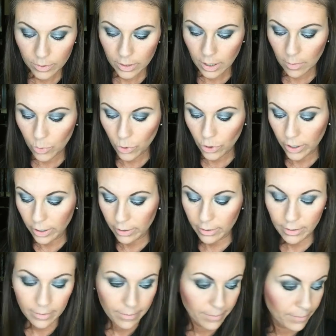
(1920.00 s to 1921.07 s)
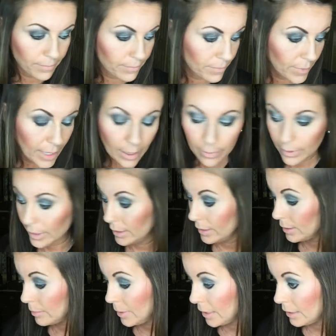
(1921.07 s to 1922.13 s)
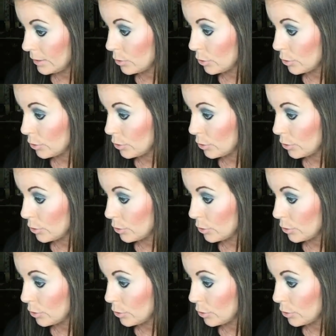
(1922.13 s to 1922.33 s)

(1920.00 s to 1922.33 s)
one's got more in it. That one needs to be in the